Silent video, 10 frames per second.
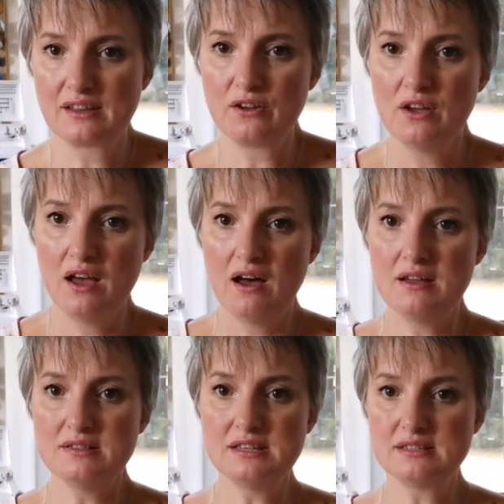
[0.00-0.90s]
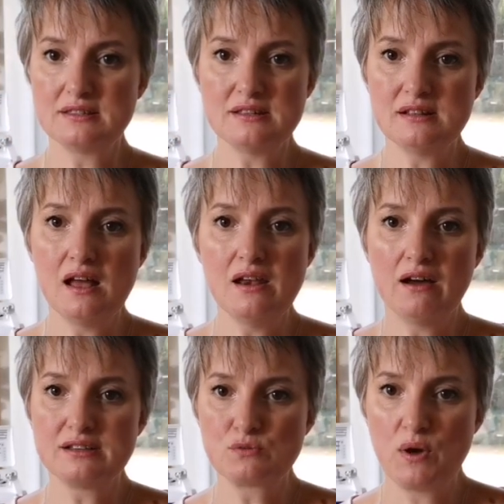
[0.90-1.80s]
So there's a
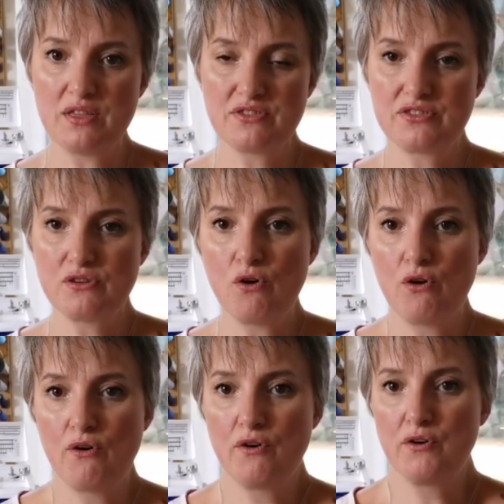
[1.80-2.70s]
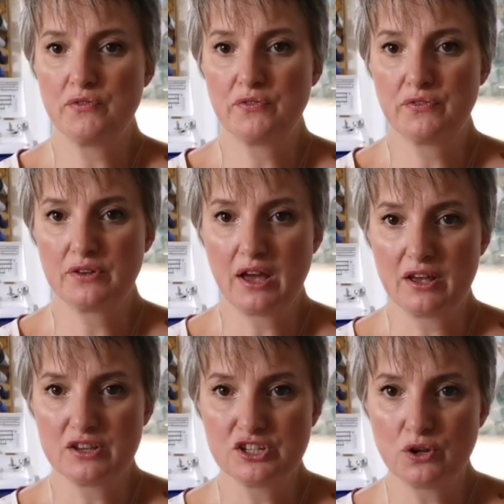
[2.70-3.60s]
nice width of
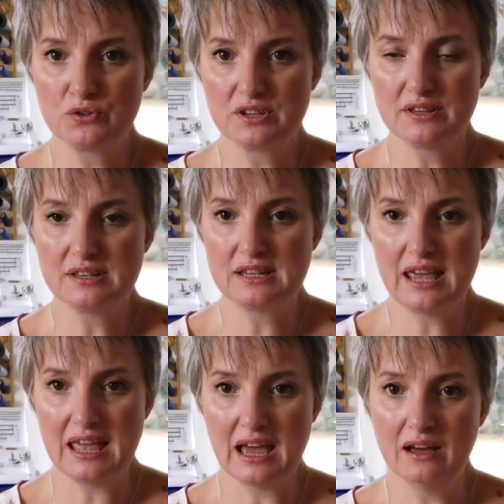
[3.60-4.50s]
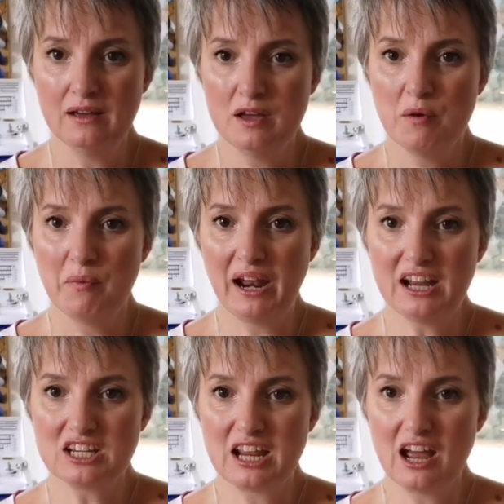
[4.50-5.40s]
shoulder here, but
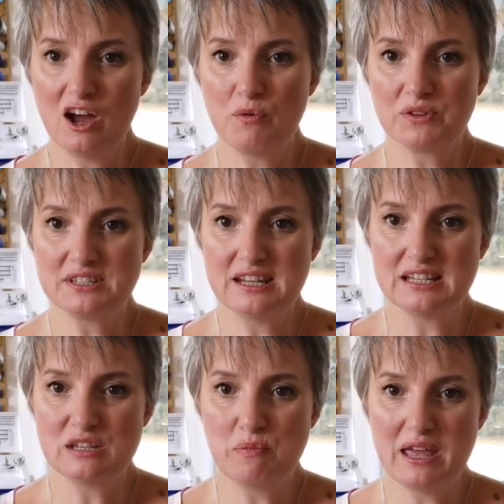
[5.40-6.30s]
actually I wanted it to